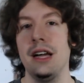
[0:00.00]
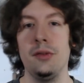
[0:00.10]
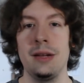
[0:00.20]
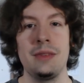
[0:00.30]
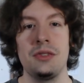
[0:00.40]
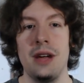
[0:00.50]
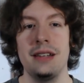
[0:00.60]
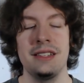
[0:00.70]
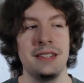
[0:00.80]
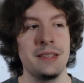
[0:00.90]
covering up the
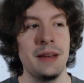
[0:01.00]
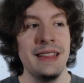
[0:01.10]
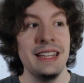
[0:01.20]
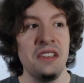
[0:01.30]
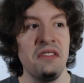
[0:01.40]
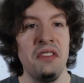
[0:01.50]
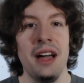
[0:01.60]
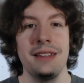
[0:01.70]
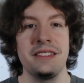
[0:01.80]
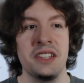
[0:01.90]
draw distance, but I think it
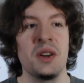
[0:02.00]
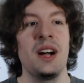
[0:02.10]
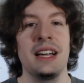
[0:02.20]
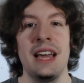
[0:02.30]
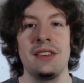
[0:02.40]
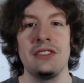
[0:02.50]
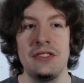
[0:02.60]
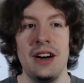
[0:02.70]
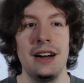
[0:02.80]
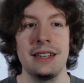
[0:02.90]
defines Turok having
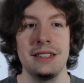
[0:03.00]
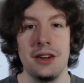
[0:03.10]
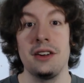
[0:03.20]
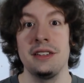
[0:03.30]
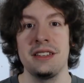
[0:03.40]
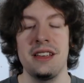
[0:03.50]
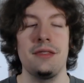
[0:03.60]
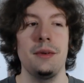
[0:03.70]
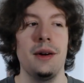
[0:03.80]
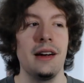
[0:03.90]
fog and darkness
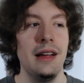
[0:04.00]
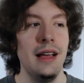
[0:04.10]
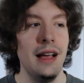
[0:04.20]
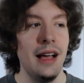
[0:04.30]
everywhere.